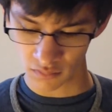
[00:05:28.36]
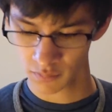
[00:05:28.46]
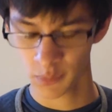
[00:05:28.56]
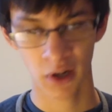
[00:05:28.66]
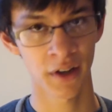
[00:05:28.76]

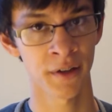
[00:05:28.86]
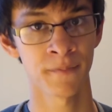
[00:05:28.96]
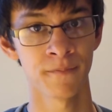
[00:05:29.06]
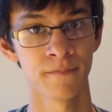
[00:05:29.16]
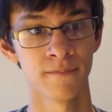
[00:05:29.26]
but
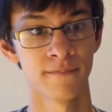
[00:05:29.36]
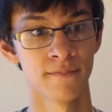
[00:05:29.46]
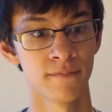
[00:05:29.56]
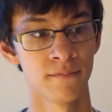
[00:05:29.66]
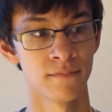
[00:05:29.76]

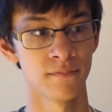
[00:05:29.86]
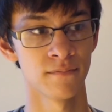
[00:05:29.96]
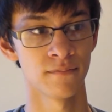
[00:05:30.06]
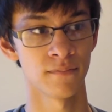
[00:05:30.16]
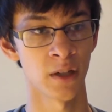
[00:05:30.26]

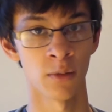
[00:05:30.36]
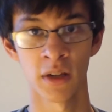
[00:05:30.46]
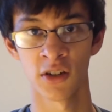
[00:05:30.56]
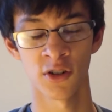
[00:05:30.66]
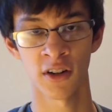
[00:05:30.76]
it'll
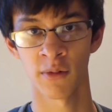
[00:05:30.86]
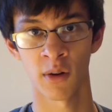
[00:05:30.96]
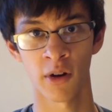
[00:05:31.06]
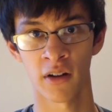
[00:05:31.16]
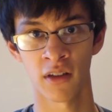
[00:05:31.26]
be a journey
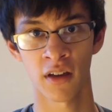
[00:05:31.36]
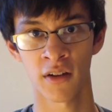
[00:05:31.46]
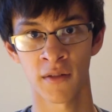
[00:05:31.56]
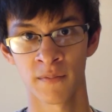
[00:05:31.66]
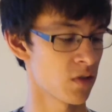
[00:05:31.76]
one way or the
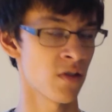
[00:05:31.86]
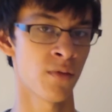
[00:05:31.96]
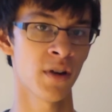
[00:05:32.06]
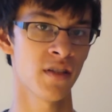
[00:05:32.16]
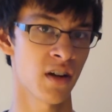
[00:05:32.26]
other. So the
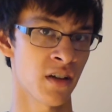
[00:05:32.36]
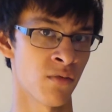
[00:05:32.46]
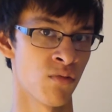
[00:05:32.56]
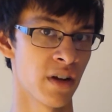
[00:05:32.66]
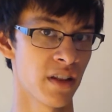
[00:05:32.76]
reason
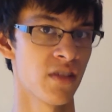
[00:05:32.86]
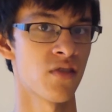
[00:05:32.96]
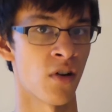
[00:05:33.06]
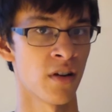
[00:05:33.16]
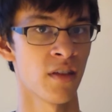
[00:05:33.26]
I really
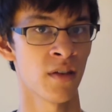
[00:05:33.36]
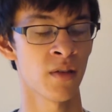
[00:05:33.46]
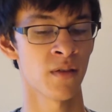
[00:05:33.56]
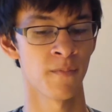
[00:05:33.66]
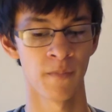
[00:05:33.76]
started
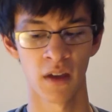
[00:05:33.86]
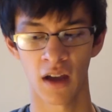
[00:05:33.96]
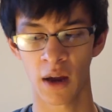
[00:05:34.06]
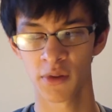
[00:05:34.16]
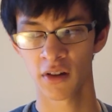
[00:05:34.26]
this,
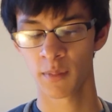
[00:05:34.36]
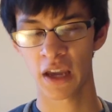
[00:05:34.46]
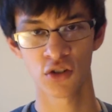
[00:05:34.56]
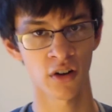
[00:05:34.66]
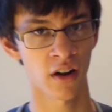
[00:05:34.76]
I was in a
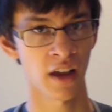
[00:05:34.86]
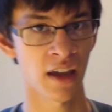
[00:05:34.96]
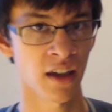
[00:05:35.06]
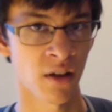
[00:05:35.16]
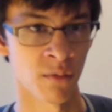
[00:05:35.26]
Patreon
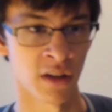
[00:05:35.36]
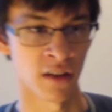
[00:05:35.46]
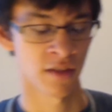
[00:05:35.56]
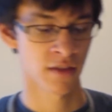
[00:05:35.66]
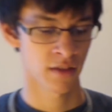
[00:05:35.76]
hangout
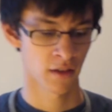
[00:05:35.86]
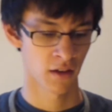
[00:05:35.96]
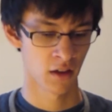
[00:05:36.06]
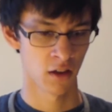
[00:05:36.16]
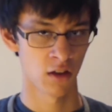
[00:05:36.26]
with
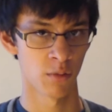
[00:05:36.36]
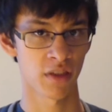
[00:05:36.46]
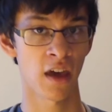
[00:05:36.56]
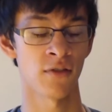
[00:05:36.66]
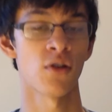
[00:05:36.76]

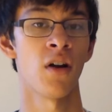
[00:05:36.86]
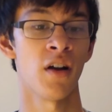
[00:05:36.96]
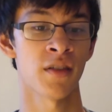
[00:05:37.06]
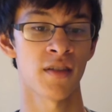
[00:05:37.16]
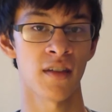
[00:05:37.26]
Kevin
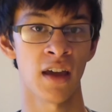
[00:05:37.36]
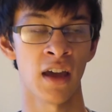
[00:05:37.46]
Cross